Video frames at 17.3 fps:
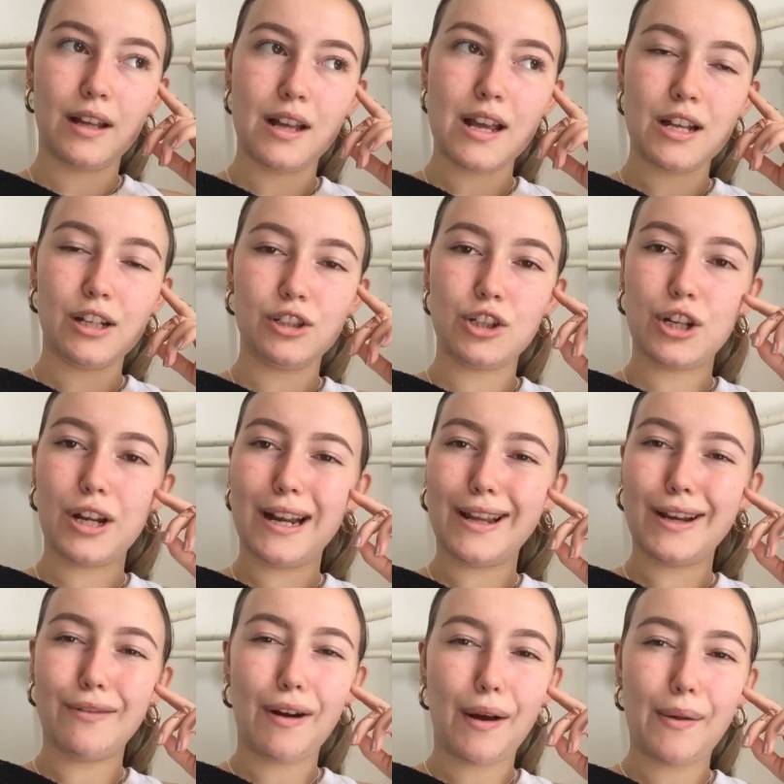
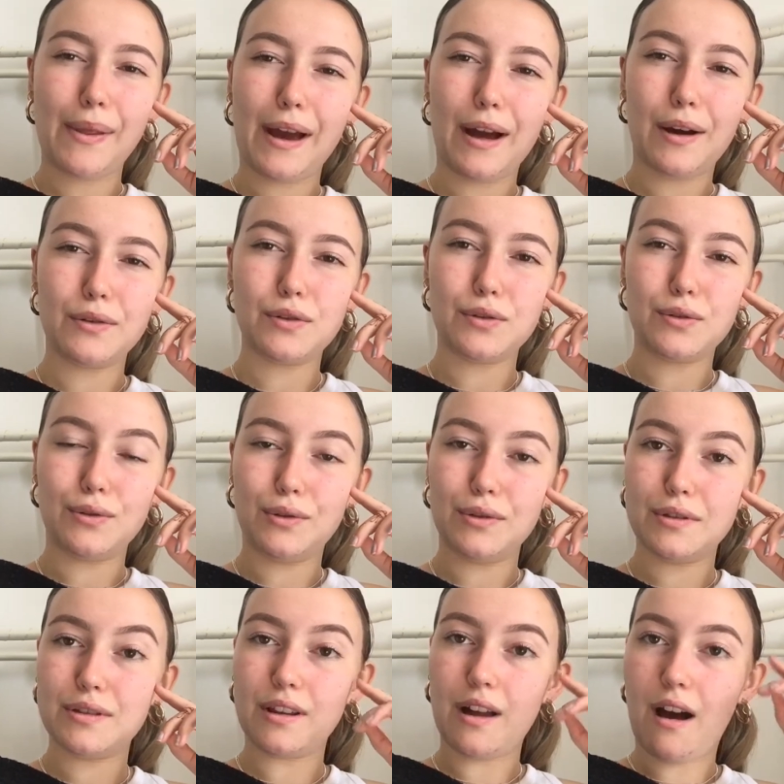chilling around the house
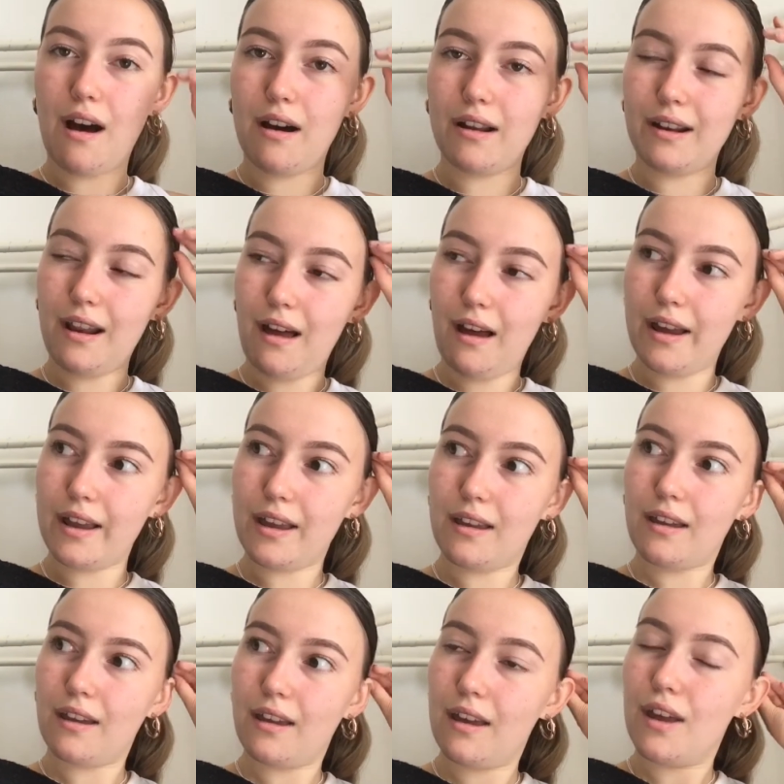shorts that aren't
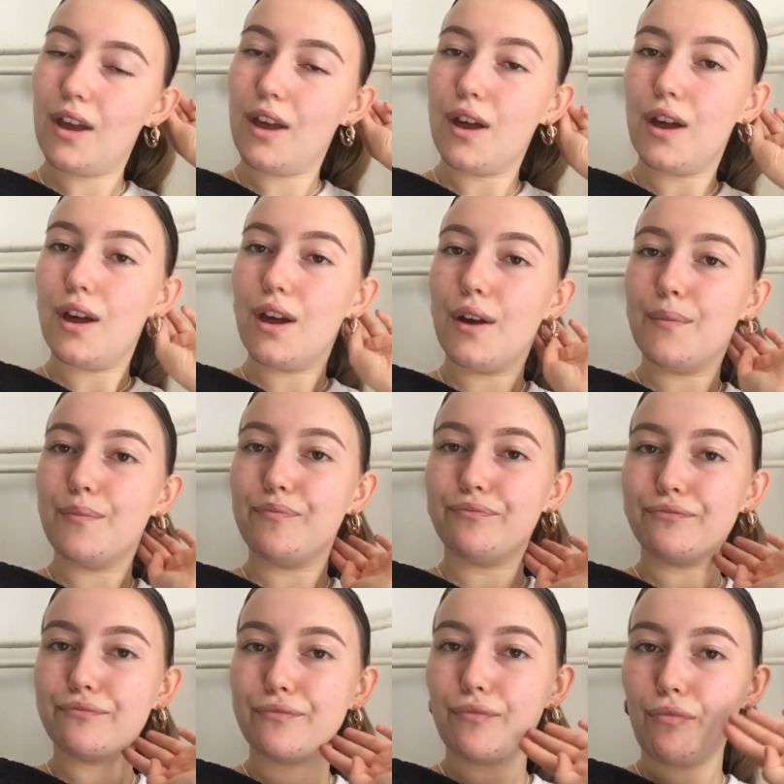like
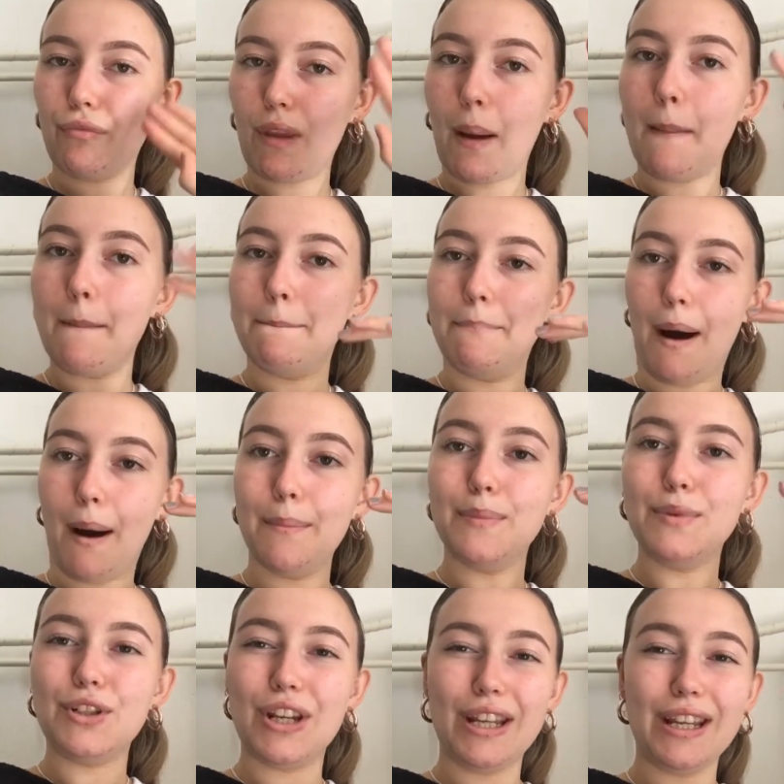bum
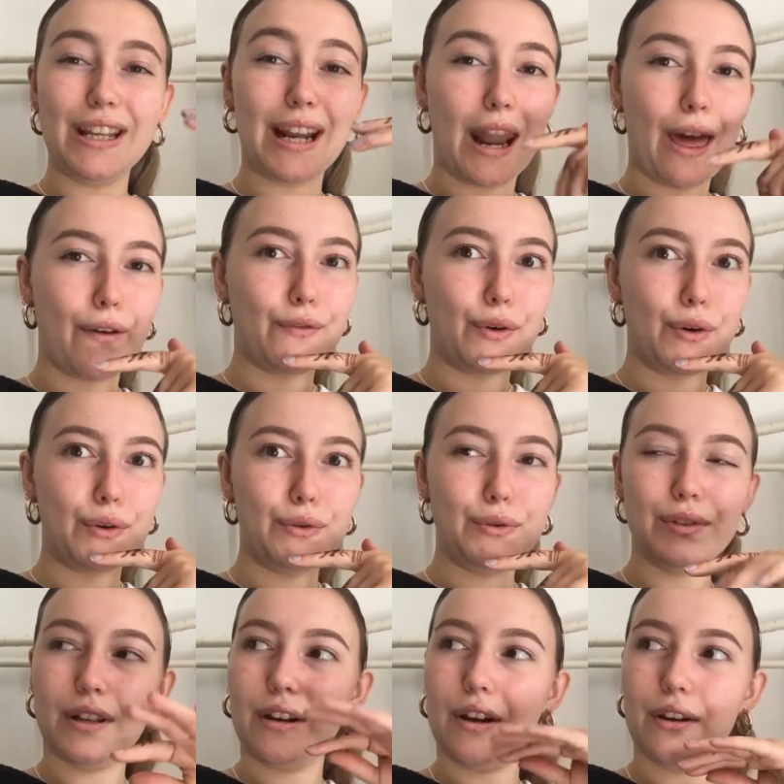cheek level,
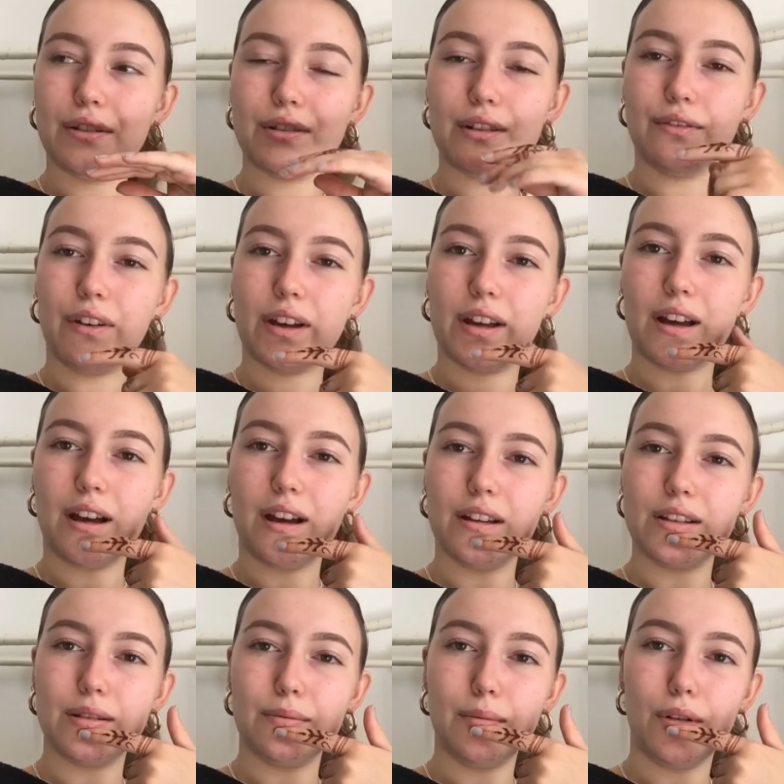you know, so if I cut
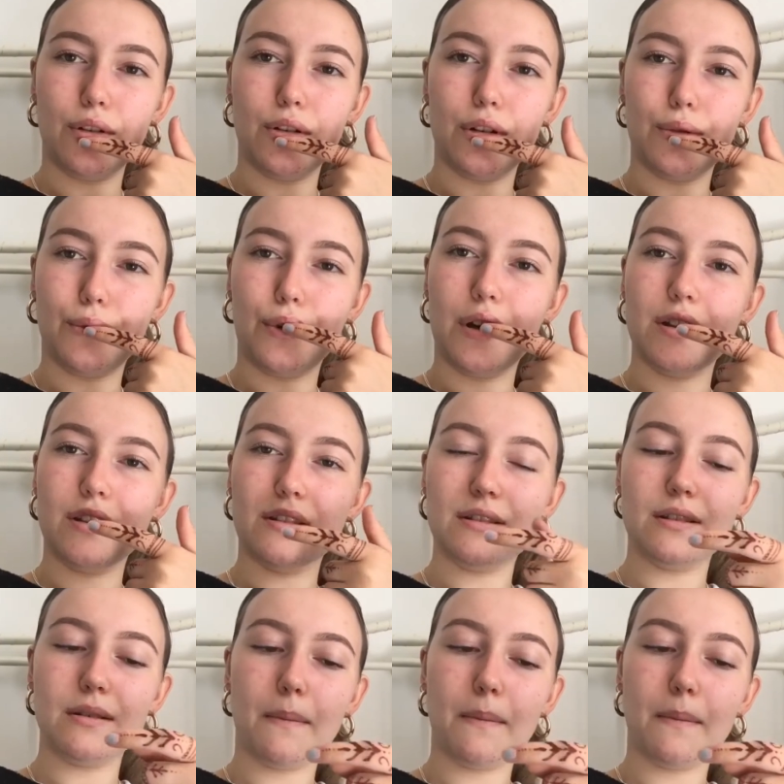some longer ones,